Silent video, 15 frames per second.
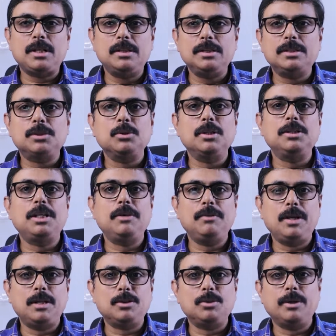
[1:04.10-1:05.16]
others so that they
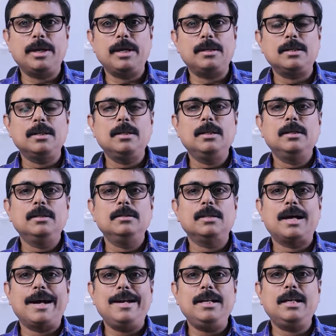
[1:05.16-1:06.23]
will also get
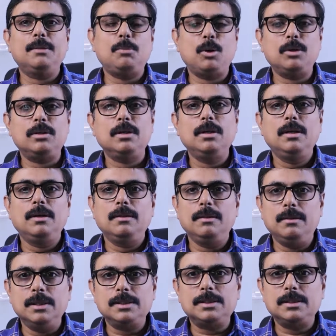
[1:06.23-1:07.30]
the idea about
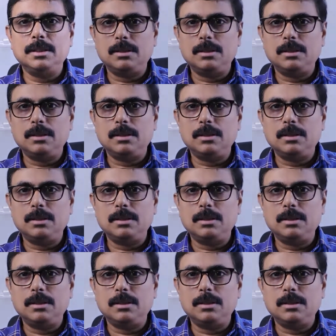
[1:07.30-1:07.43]
this